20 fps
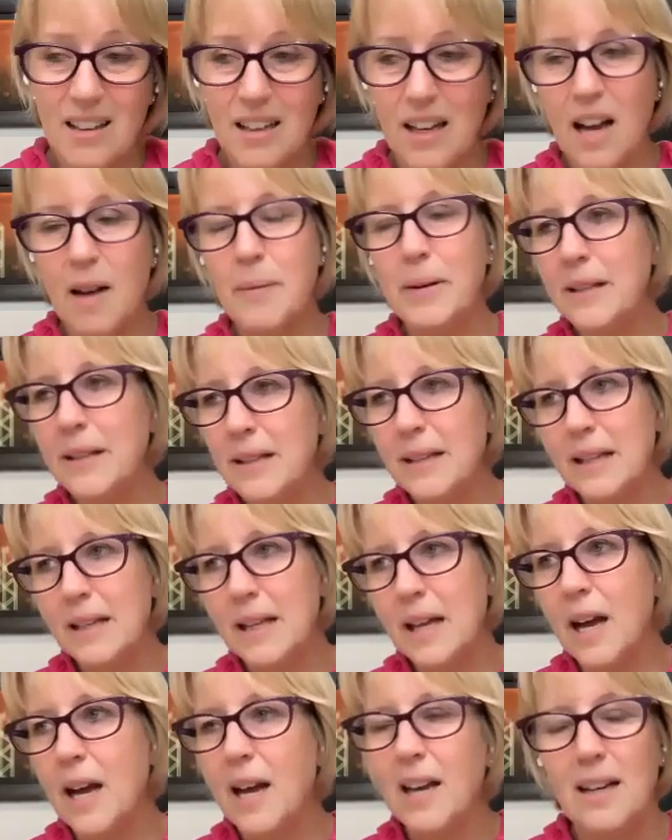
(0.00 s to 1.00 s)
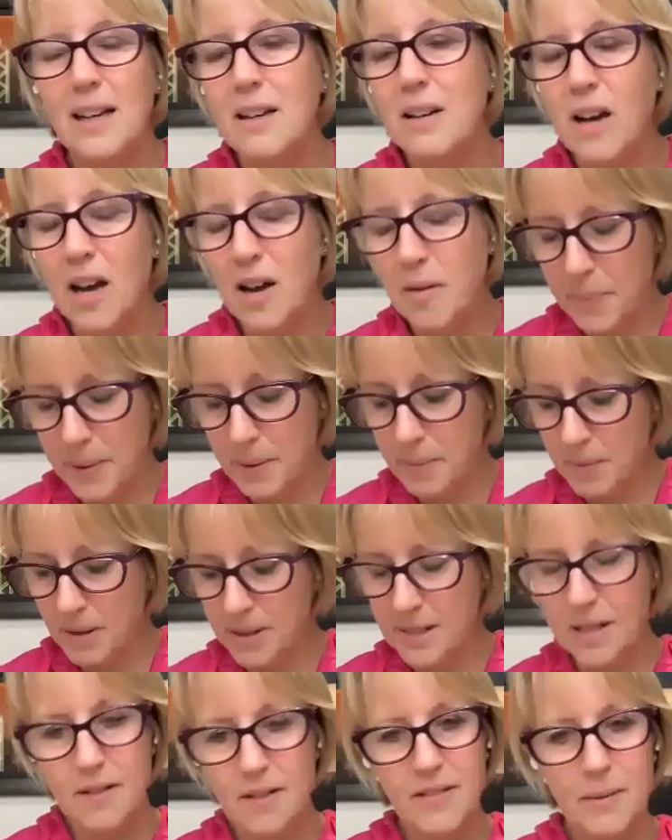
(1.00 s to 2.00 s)
I mean, I beat
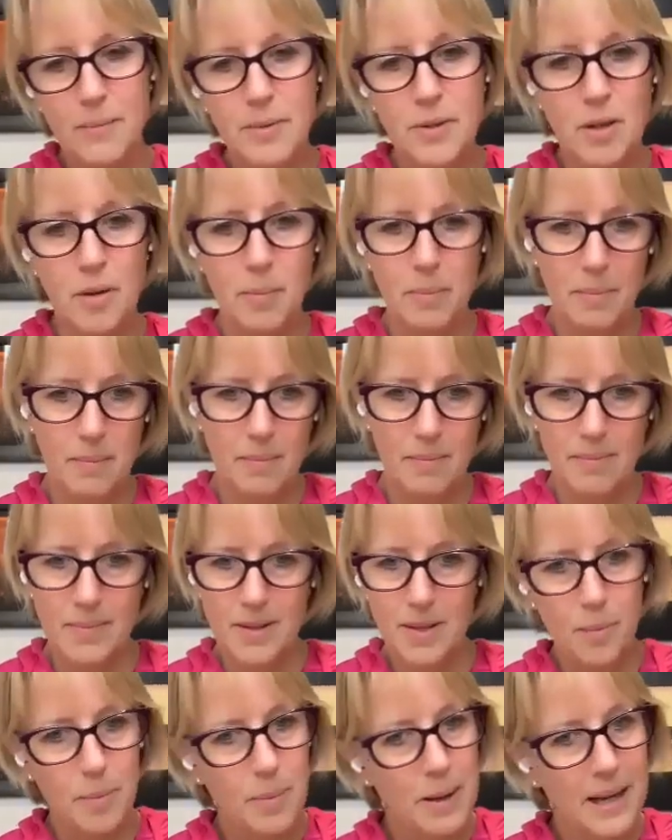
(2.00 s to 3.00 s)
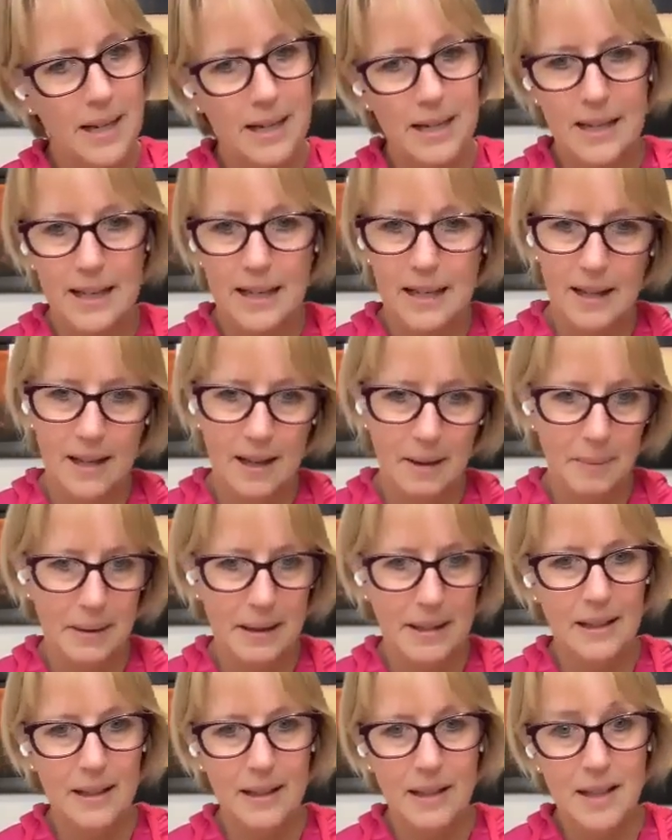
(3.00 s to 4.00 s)
myself up so badly. I
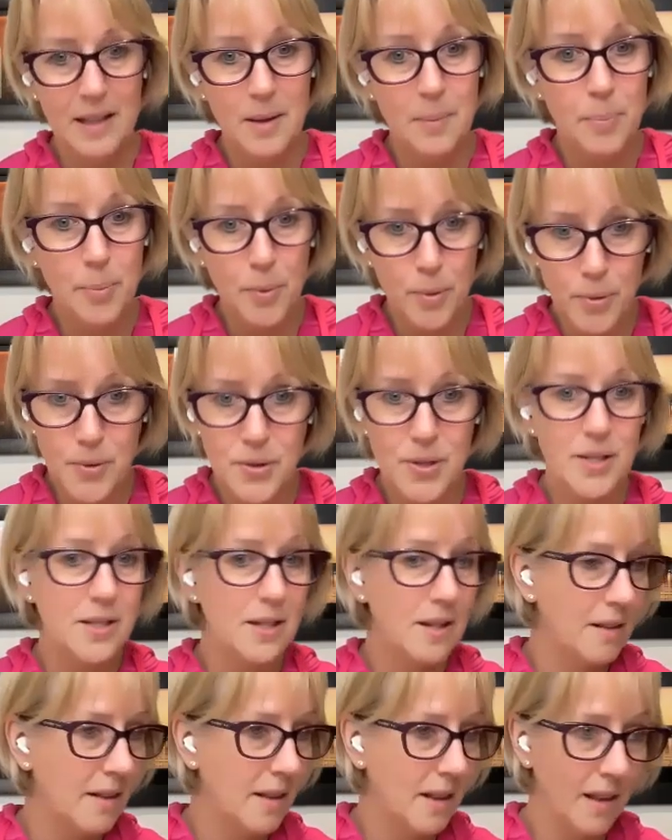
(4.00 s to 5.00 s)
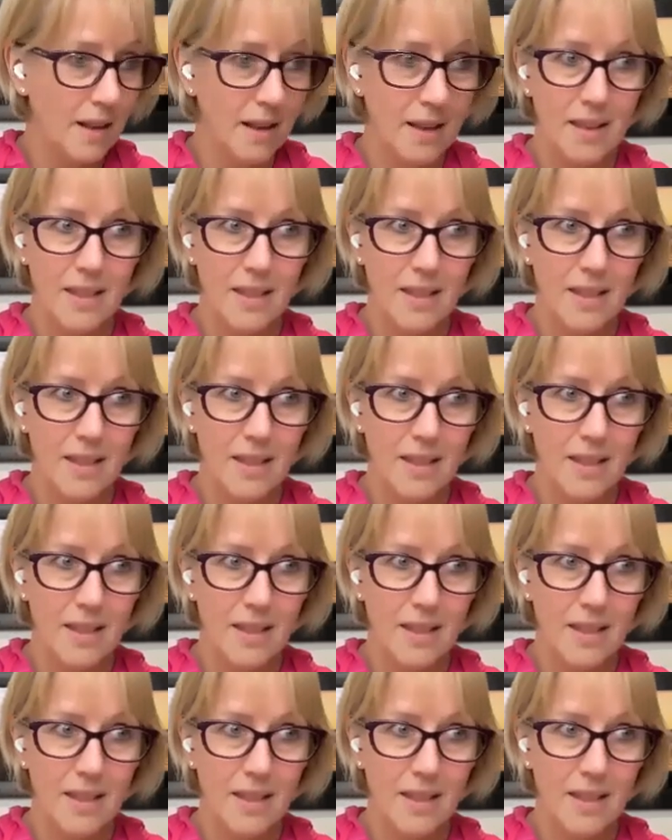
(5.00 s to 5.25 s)
mean, yeah, the bruises and the